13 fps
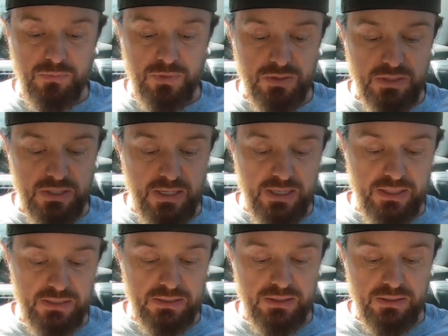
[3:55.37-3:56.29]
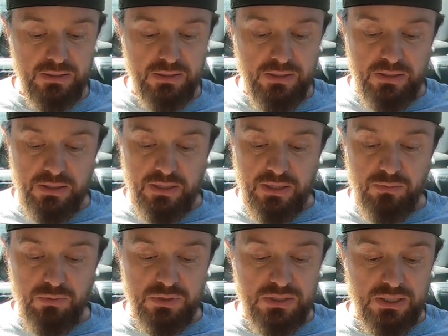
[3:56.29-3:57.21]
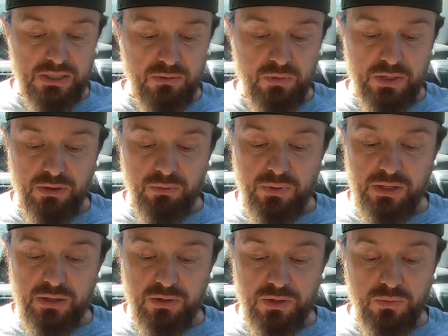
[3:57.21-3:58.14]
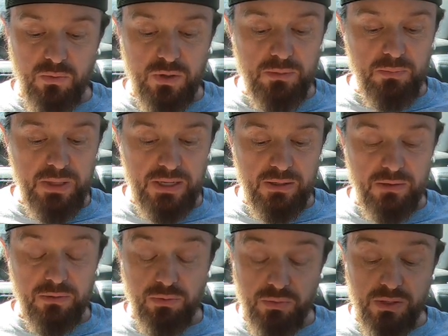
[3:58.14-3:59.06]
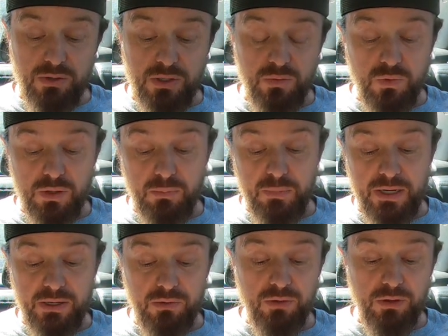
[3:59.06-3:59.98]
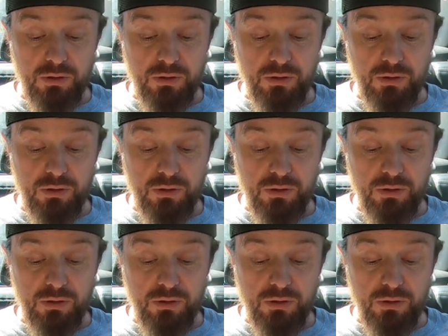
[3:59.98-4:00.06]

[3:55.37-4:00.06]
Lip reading: there's that. That was $331 $331 a mile,